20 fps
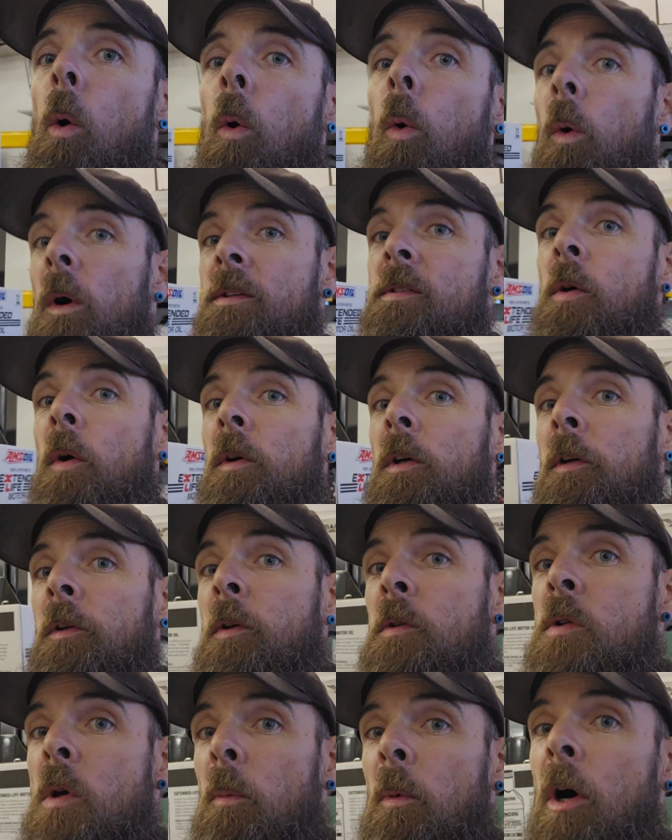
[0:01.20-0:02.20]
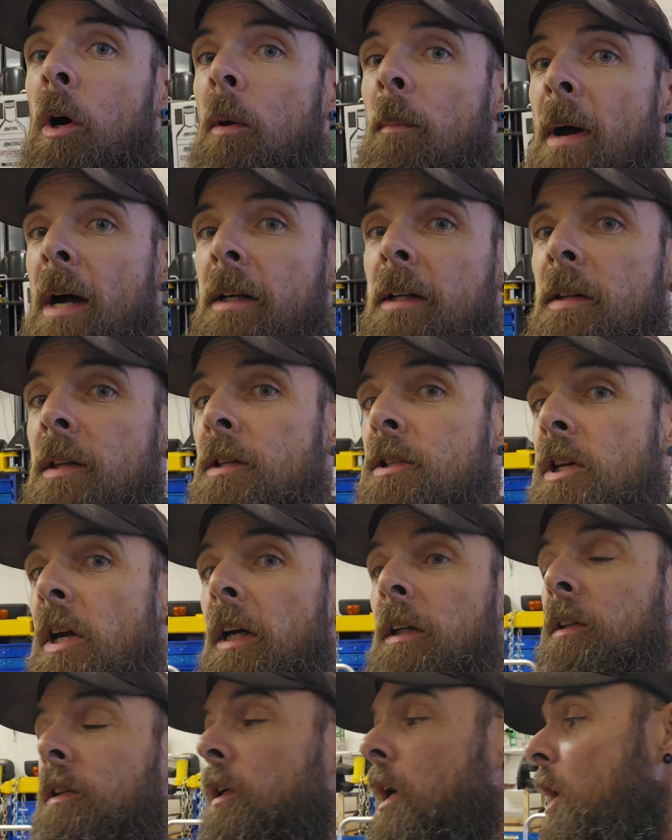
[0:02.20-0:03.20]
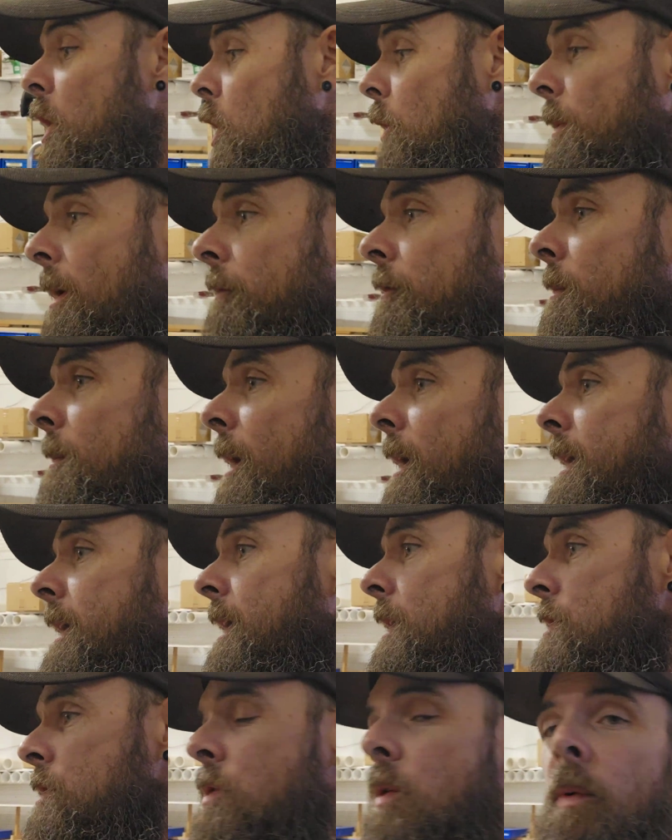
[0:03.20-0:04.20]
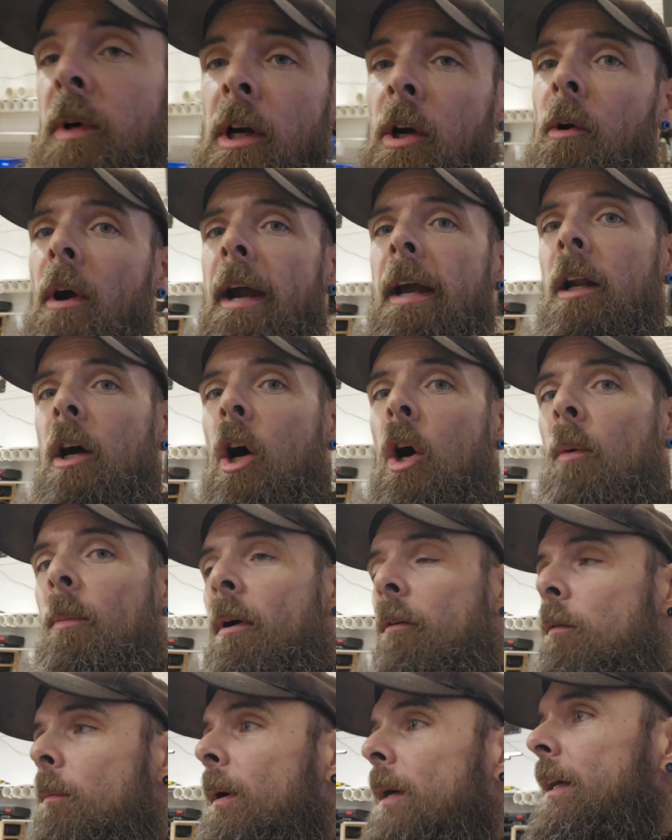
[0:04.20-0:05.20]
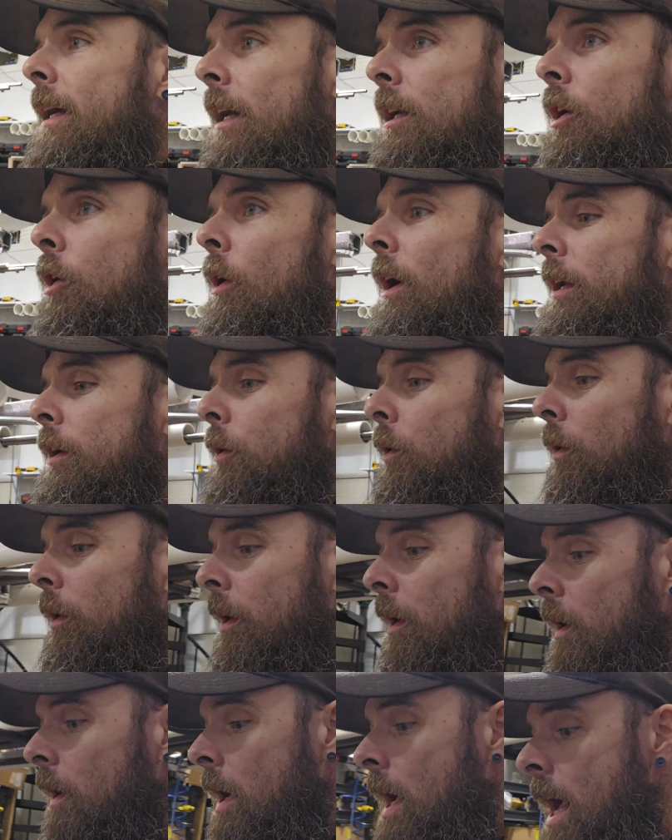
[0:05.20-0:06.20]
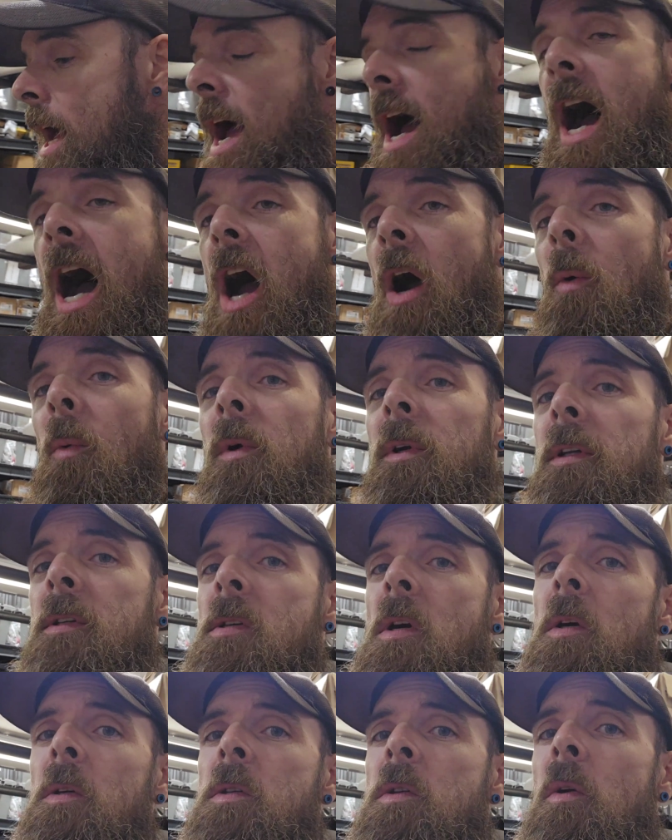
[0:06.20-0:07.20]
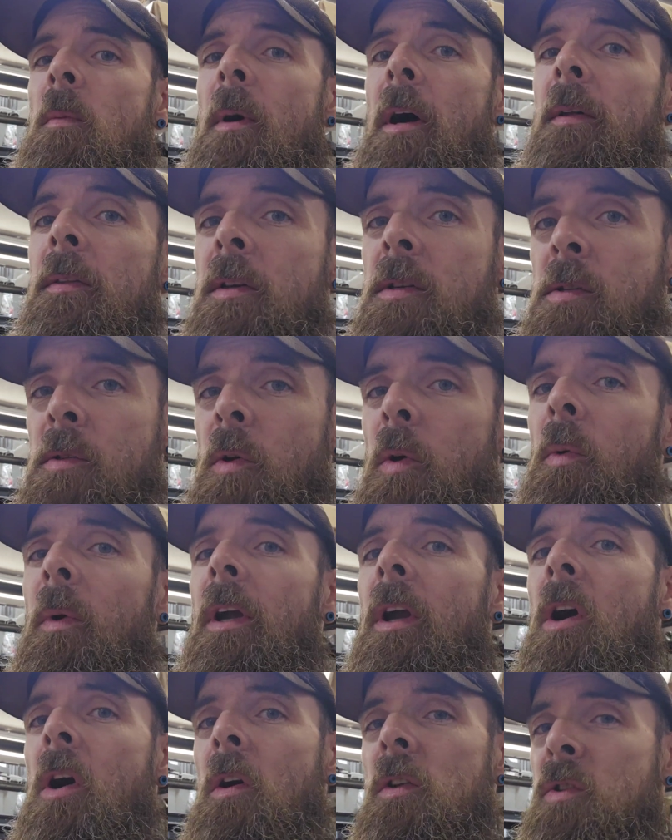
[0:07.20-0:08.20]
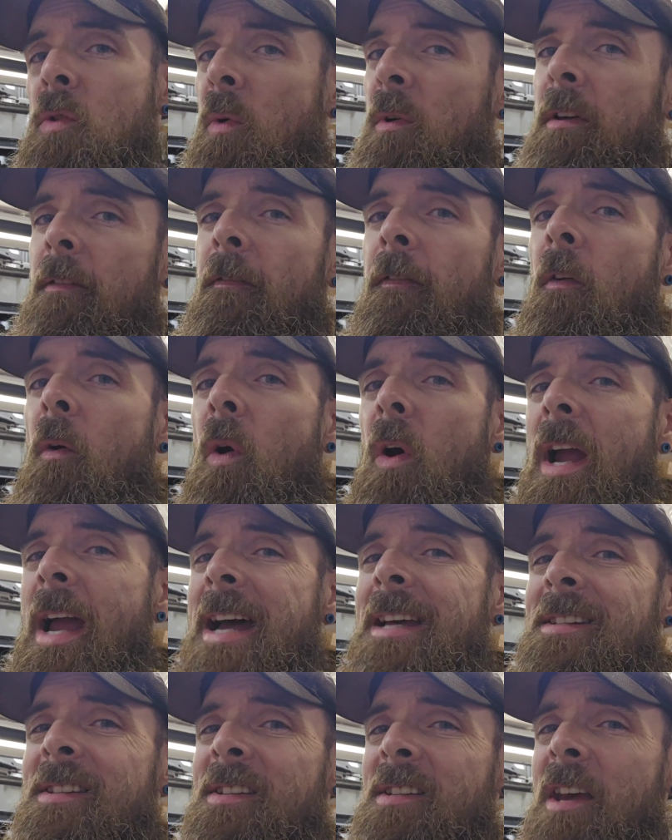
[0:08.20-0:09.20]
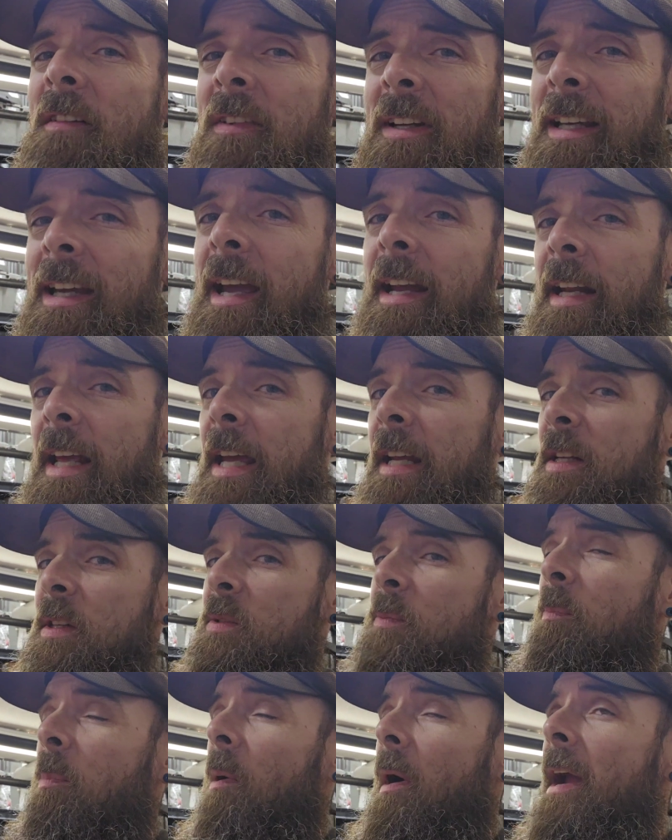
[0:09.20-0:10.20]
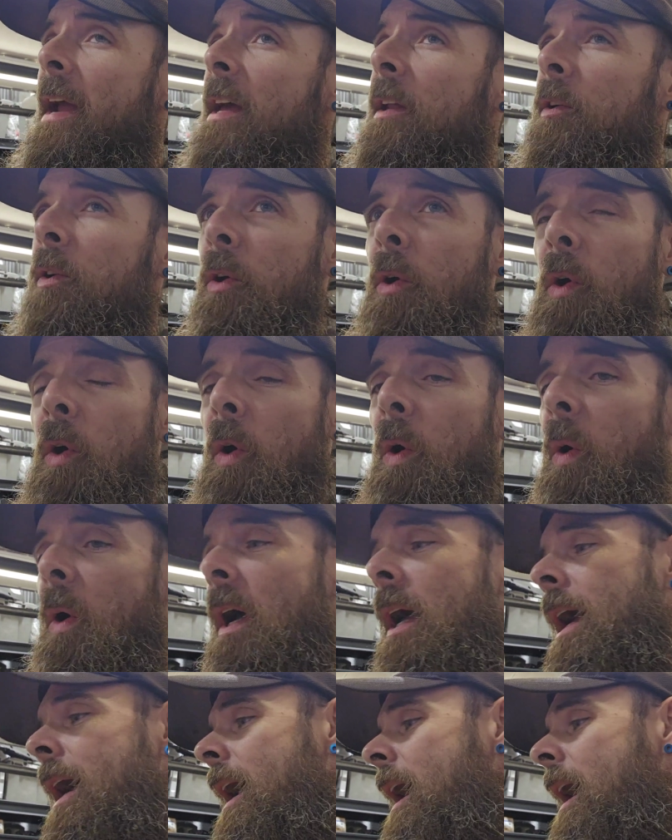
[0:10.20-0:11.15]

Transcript: What's going on, YouTube? Welcome back to the channel. I hope everybody is doing great. I hope everybody had a great new year. I want to talk to you about this new Recall twenty-four S seventy-eight. It is brand new,